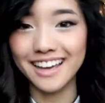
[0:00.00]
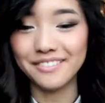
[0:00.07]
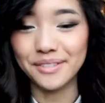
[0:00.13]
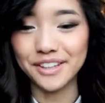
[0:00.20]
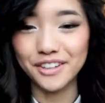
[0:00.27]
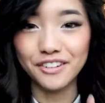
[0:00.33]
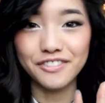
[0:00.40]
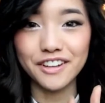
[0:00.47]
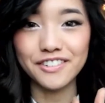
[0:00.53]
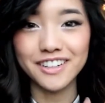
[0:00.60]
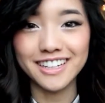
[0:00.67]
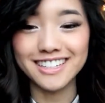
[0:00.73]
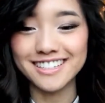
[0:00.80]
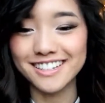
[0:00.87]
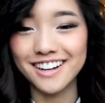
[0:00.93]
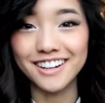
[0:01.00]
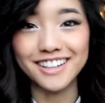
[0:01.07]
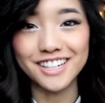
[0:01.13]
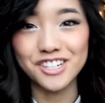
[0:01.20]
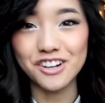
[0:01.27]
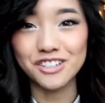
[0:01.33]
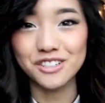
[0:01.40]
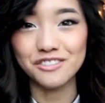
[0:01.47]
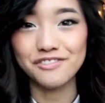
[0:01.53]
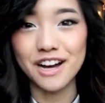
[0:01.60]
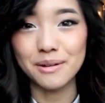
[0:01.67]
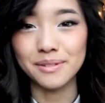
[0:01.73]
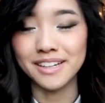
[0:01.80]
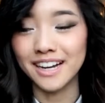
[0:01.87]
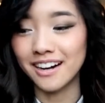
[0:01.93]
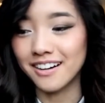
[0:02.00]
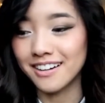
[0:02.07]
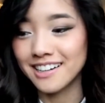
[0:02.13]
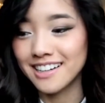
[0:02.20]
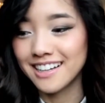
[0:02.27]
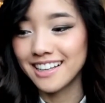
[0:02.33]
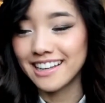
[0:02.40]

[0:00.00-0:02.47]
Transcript: And my 3rd favorite is the Duncan Trussell Family Hour.